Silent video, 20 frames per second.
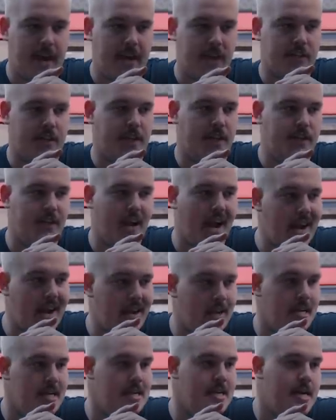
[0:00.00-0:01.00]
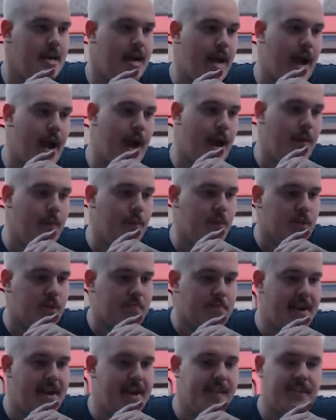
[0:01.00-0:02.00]
HDJ, um, which
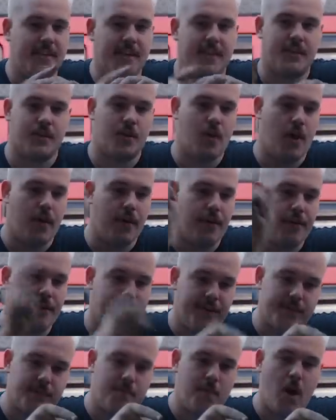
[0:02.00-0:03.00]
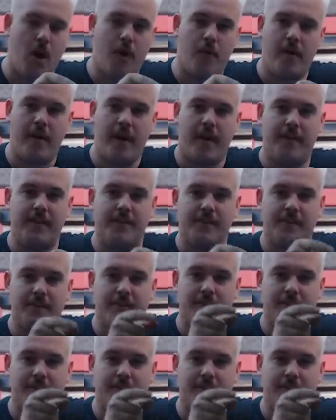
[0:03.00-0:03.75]
means it's got this motor in it. This